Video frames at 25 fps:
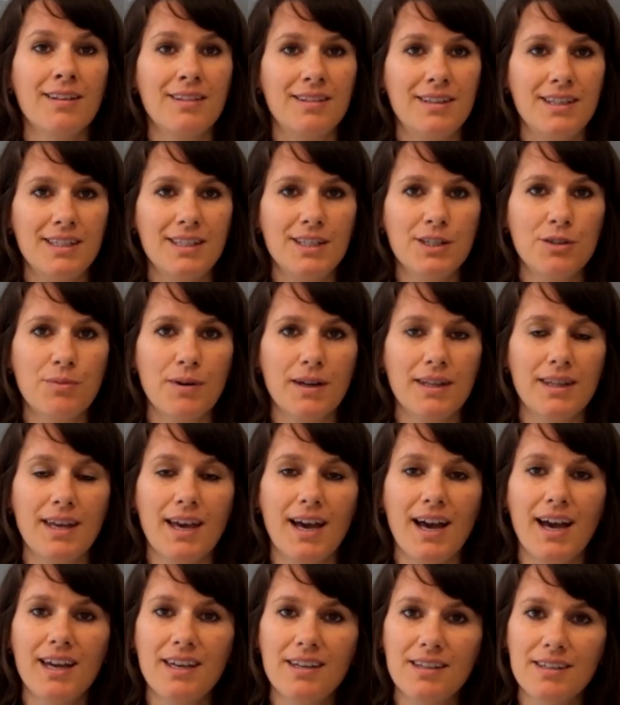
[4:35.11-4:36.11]
This is where the
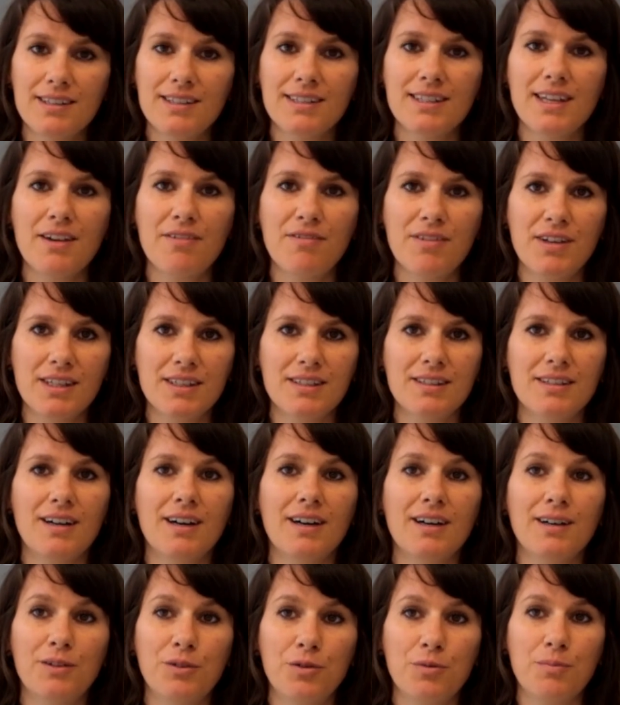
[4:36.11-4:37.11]
highest savings
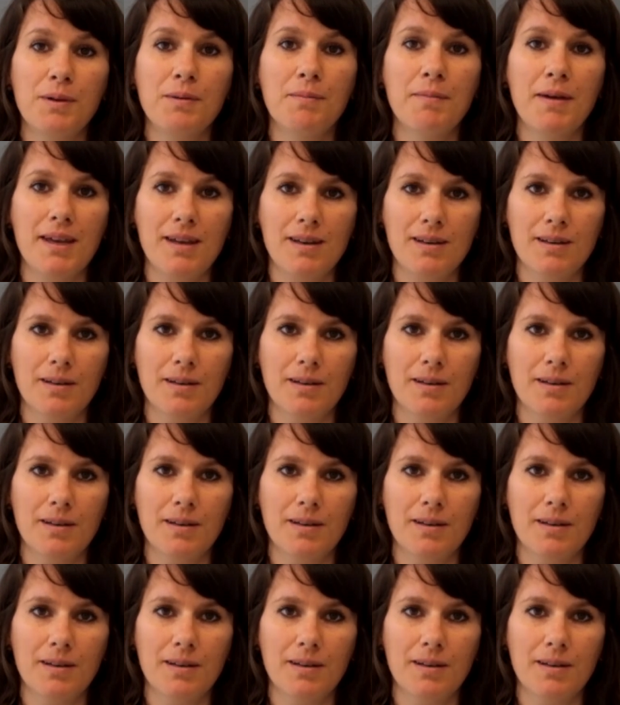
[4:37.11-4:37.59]
are to be made.